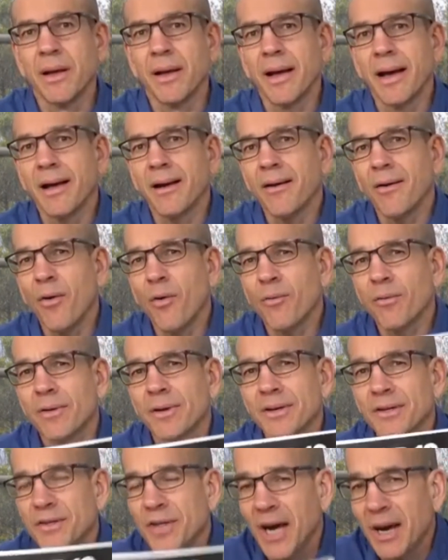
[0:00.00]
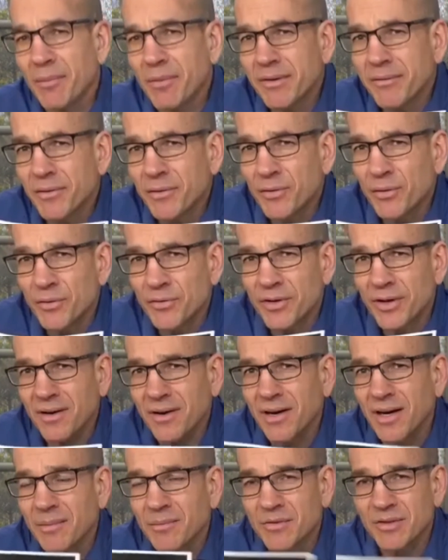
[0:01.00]

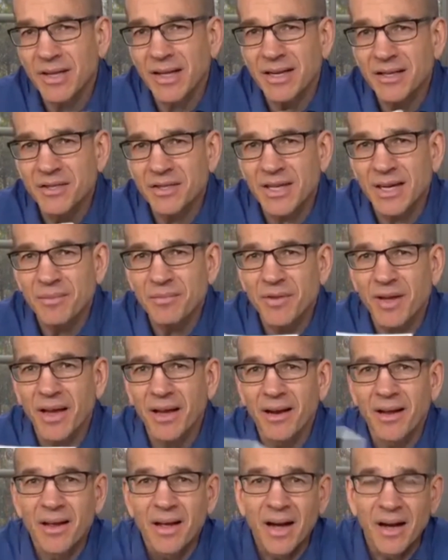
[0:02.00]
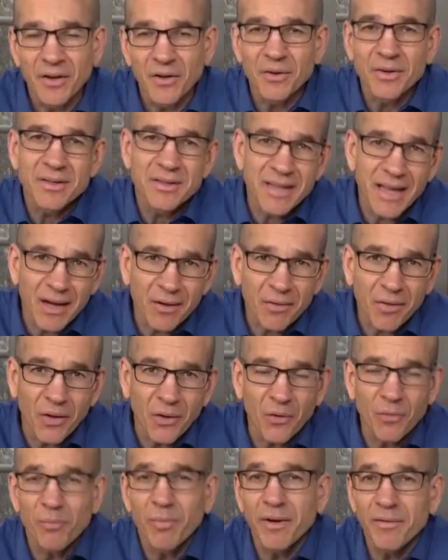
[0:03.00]
jobinterviewtools.com/top10. You can
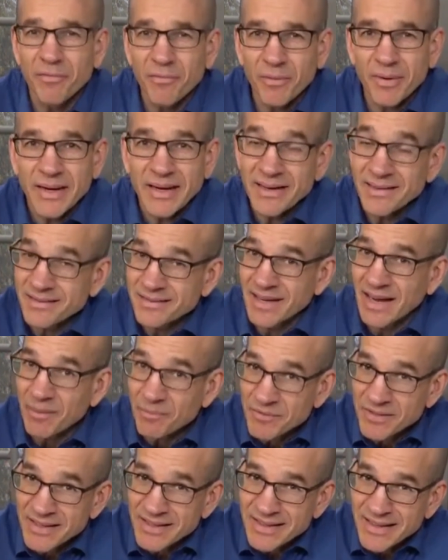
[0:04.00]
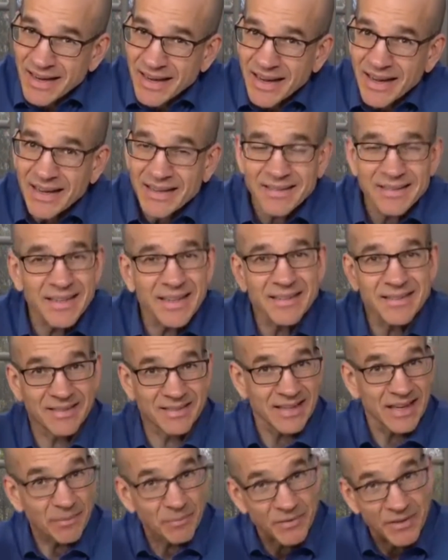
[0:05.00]
download my free top 10 guide. It's got the
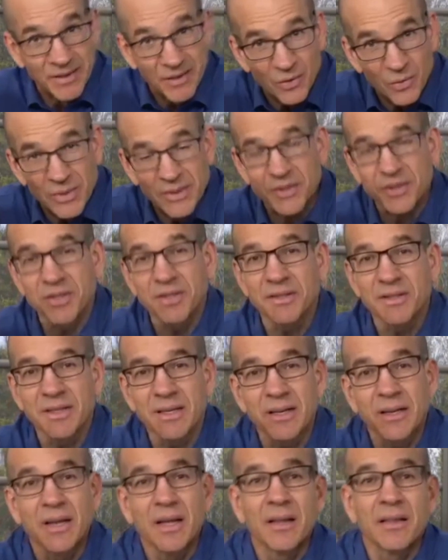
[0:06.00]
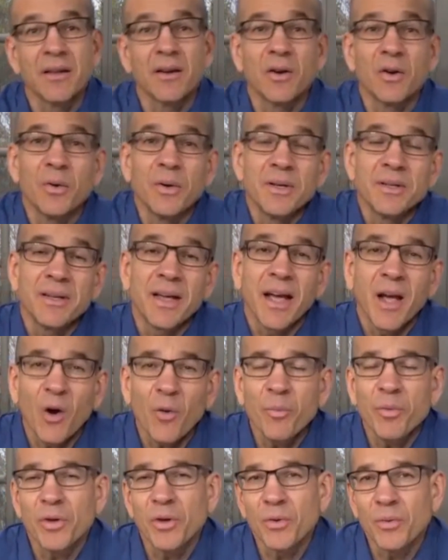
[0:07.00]
top 10 questions in it that are going to
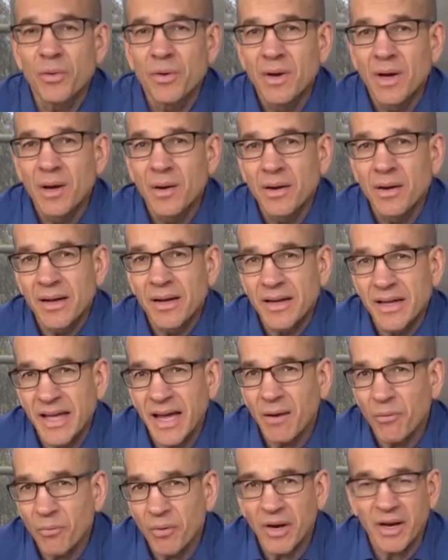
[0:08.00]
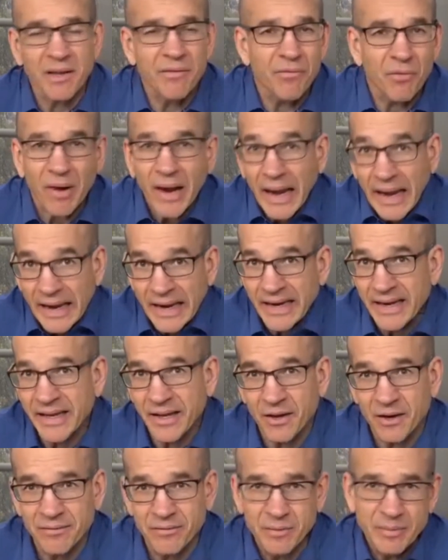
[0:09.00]
help you get ready for
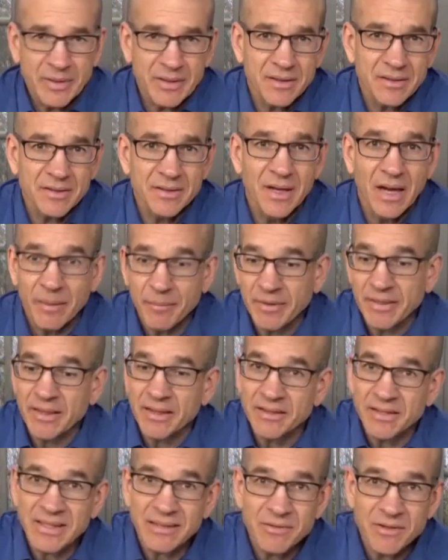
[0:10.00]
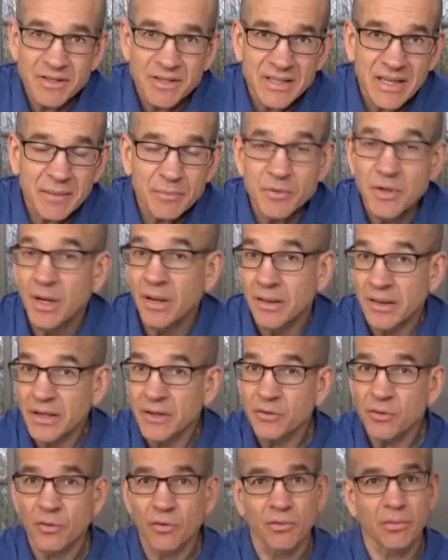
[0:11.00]
any interview. Because, I mean, these 7 steps,
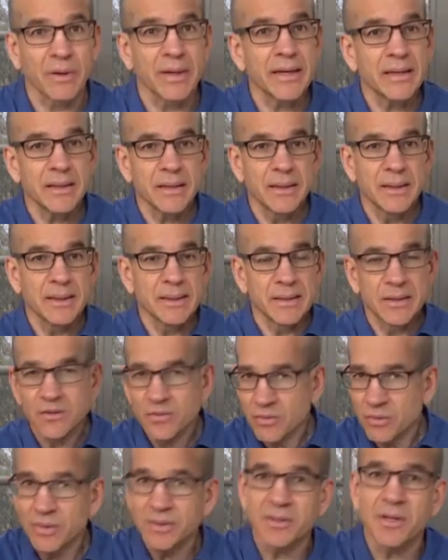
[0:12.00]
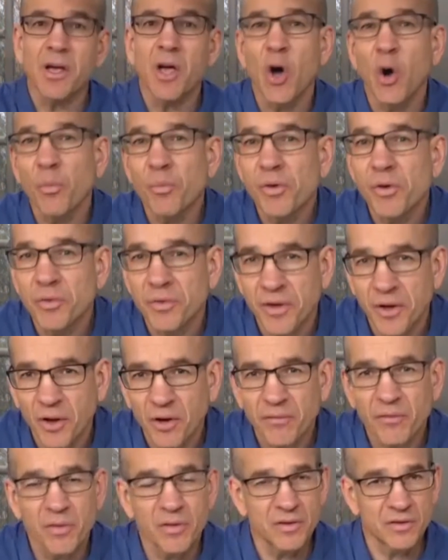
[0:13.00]
these are great. These are going to help you in the
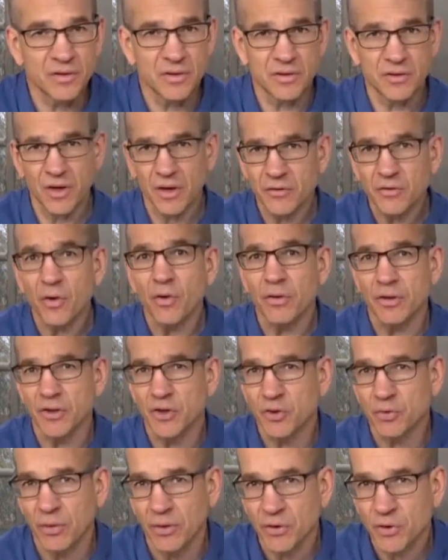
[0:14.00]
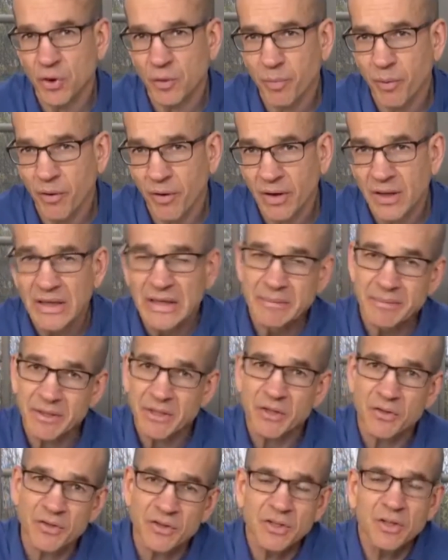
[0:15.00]
interview. That's all the structure part, but
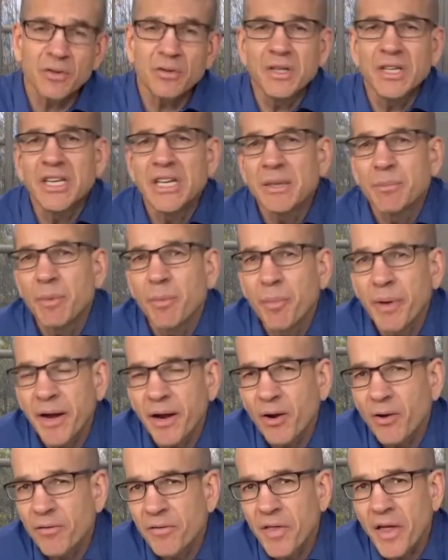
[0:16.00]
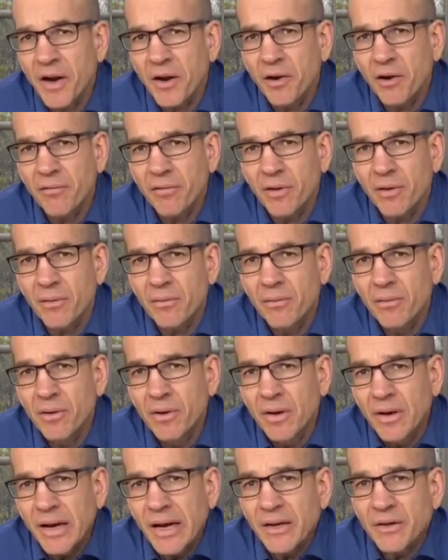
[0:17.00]
you still need to prepare for that interview.
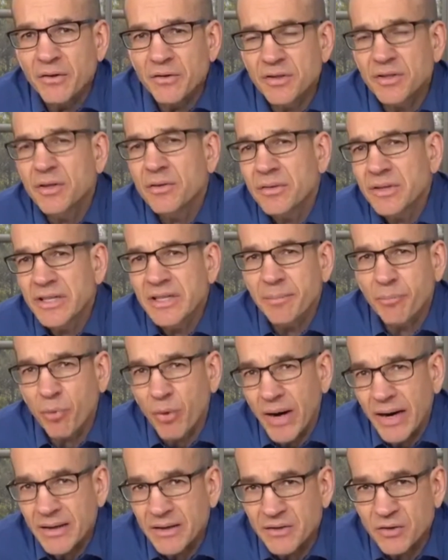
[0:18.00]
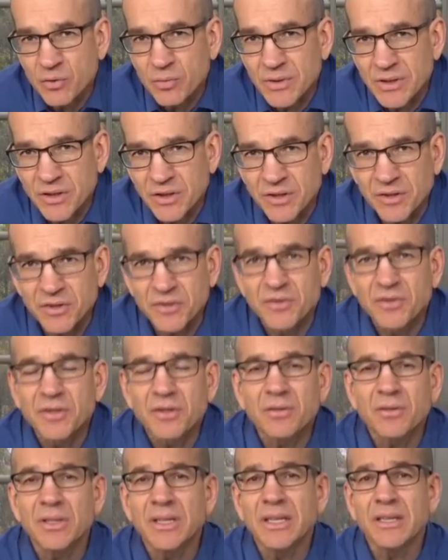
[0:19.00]
And you still need to practice questions. You
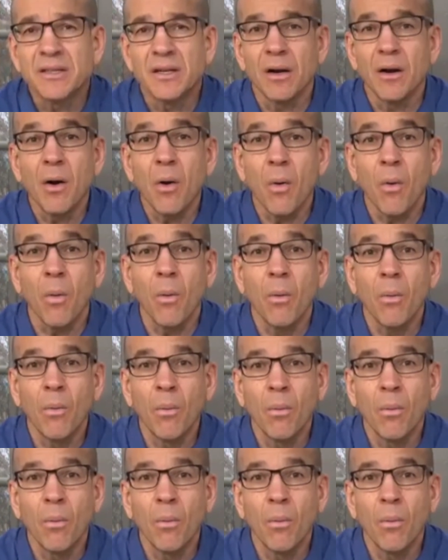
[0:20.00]
still need to know,